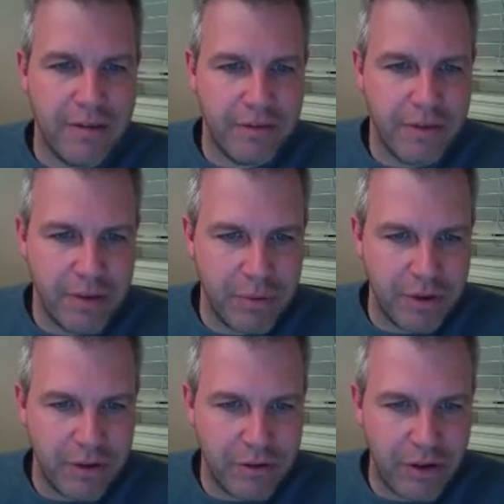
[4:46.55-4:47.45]
if I put a
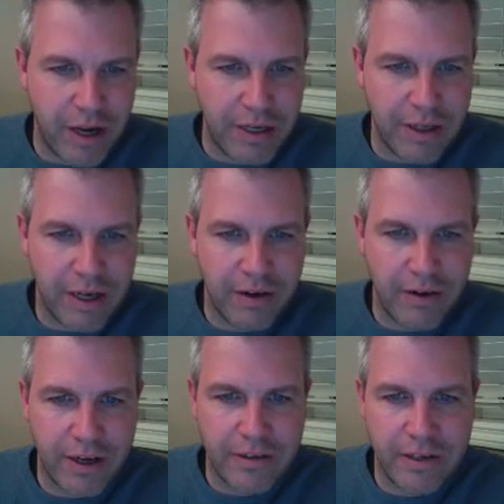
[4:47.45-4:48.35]
little dotted line
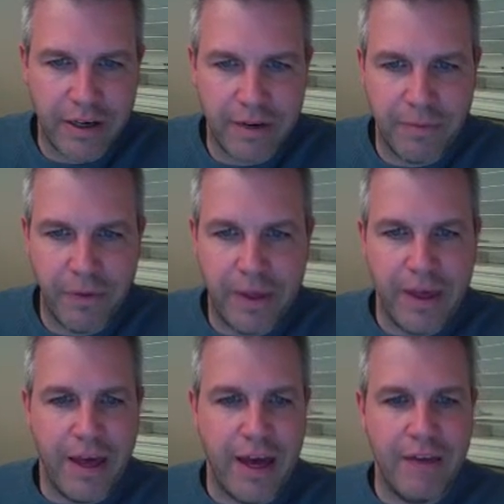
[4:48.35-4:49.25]
across here,
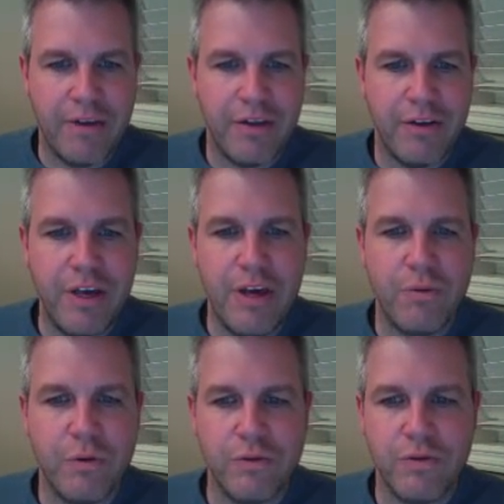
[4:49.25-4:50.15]
I have another
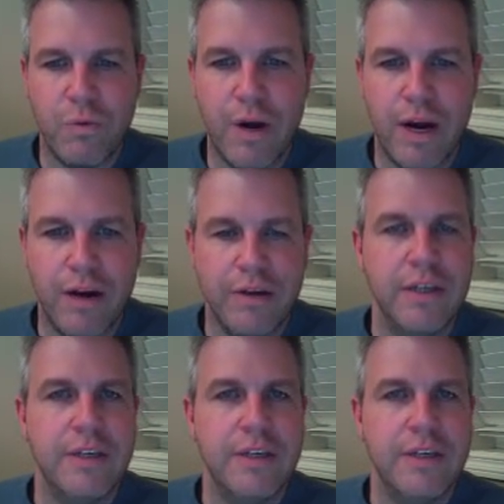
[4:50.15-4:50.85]
equal square.